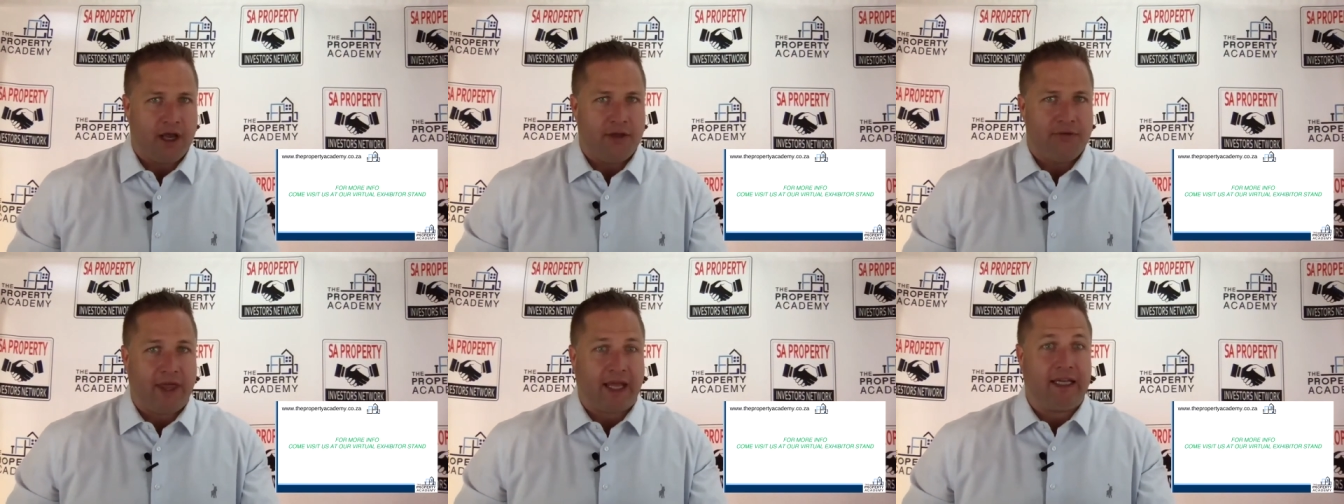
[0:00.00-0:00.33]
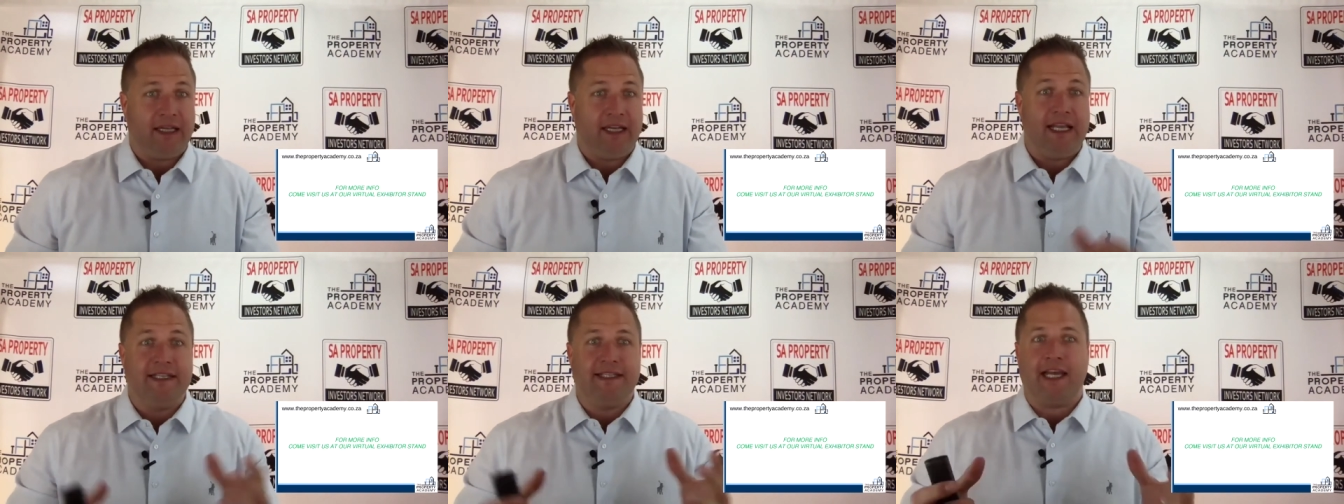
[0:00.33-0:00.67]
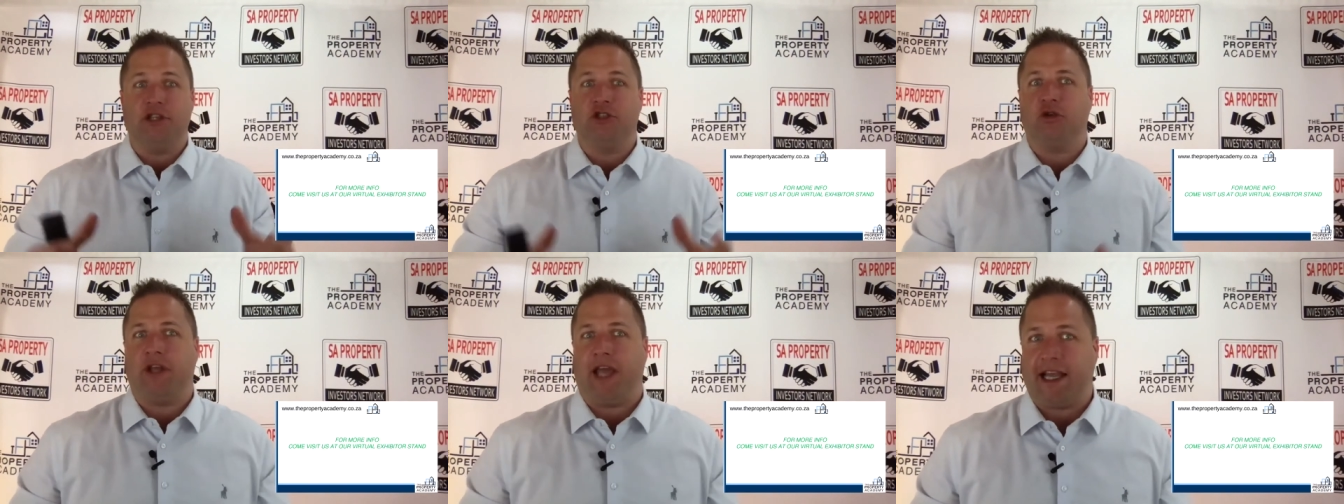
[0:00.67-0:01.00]
that leads
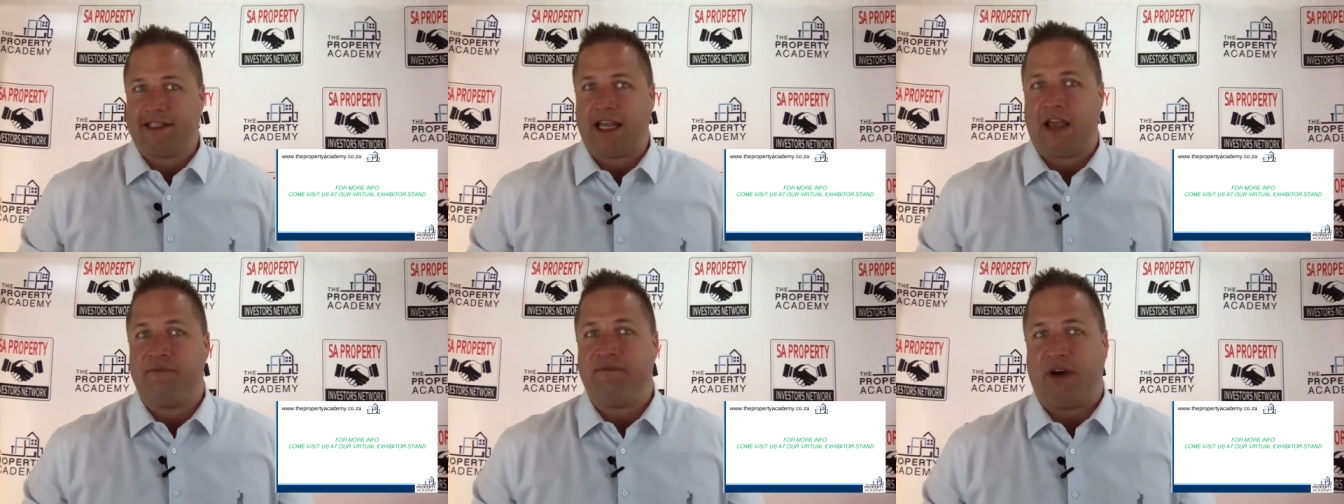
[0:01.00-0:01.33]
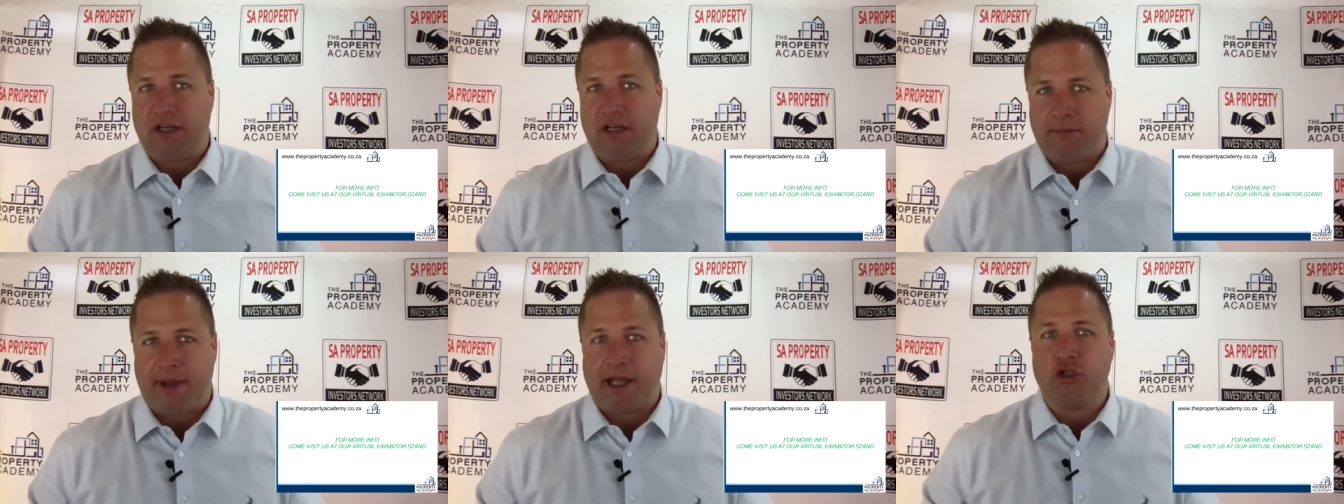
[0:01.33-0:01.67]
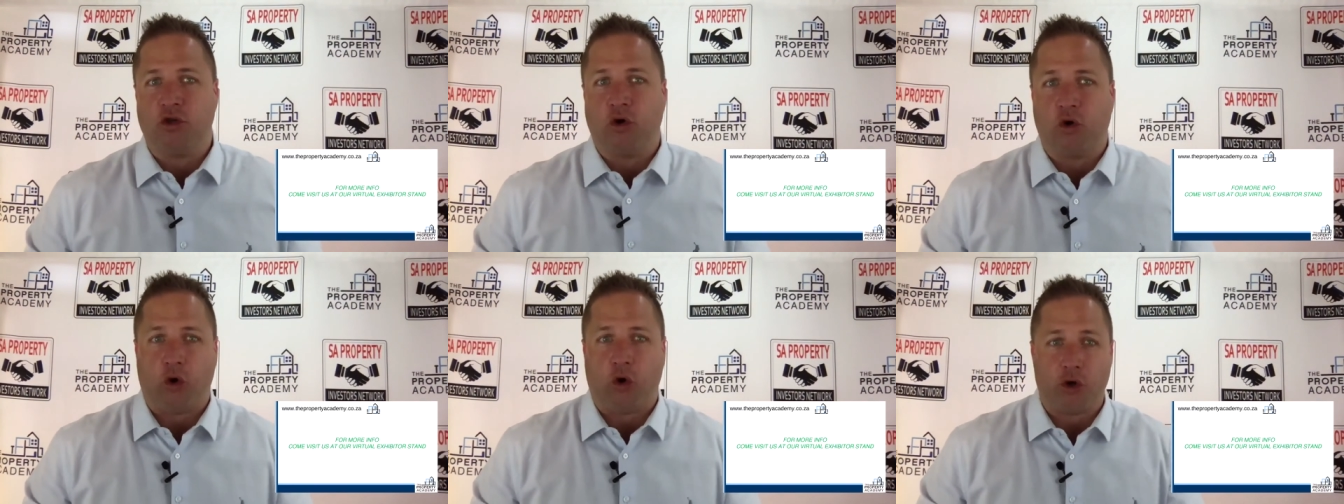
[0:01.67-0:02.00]
into the SA
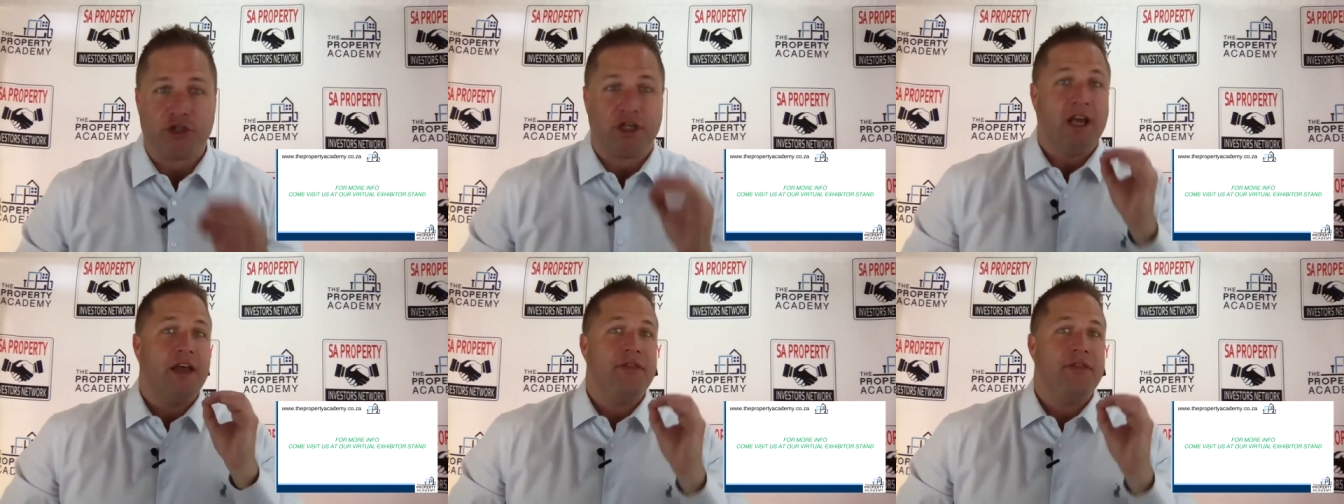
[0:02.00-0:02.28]
fundamental course.